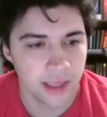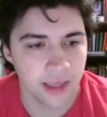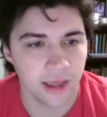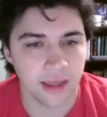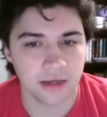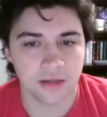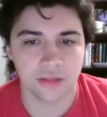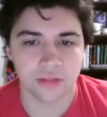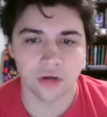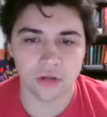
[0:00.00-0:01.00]
And
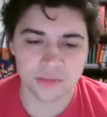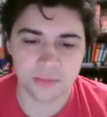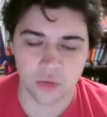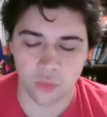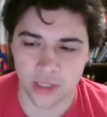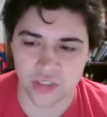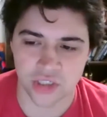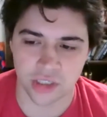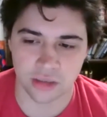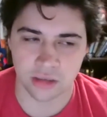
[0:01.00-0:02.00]
the ultimate
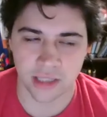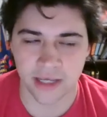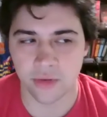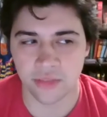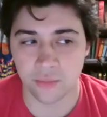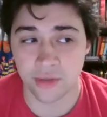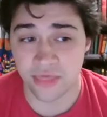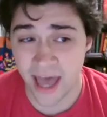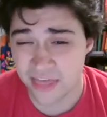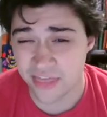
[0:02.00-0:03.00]
question, with
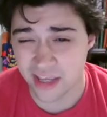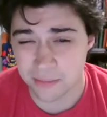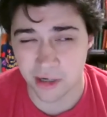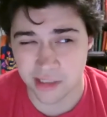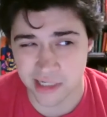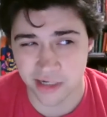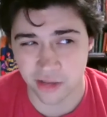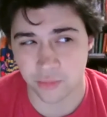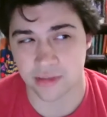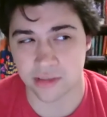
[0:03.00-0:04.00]
that thing in
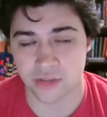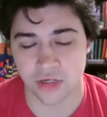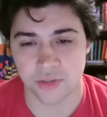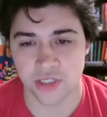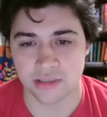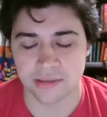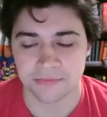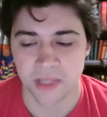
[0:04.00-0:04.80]
particular with descriptions,